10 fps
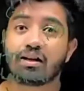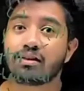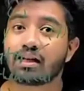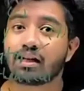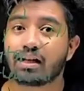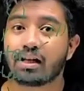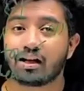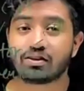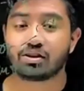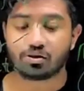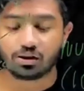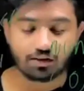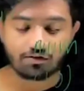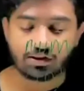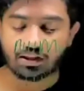that allows you to
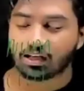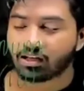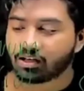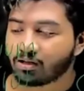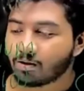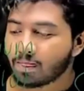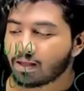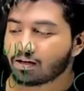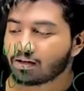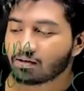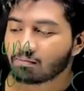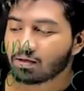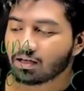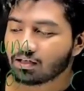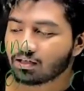give the
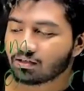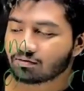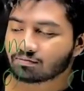remainder.